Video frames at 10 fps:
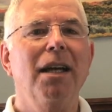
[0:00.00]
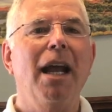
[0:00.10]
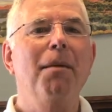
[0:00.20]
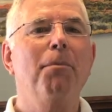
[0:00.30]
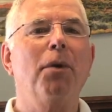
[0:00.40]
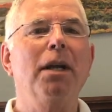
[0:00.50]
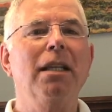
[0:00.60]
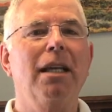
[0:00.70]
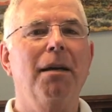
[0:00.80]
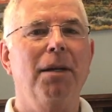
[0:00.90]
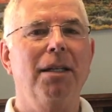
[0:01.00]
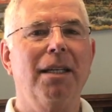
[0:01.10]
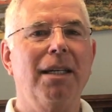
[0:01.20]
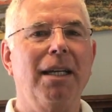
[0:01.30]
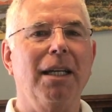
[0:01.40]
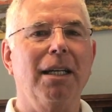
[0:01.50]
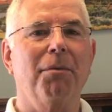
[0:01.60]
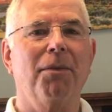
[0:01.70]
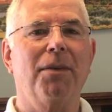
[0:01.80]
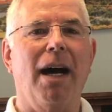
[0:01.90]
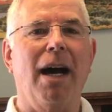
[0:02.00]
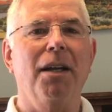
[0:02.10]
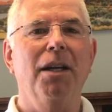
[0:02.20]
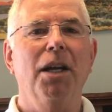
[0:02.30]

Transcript: and bring them into the kingdom of God.